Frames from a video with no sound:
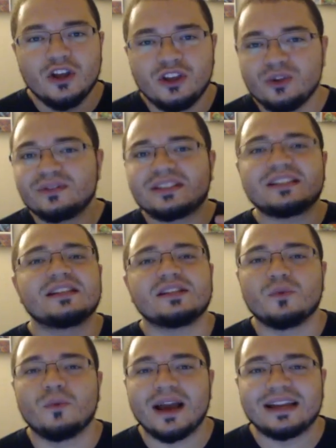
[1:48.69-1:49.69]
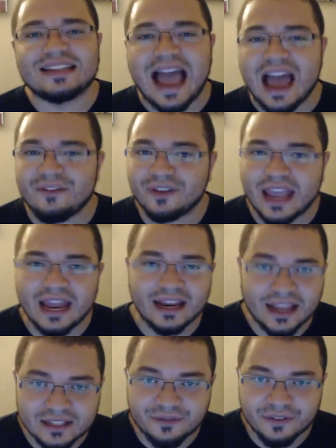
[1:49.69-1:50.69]
use this as a way to advocate
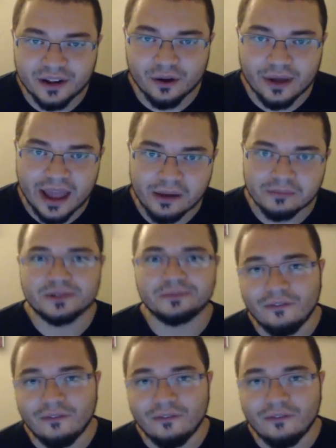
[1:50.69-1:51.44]
against video games.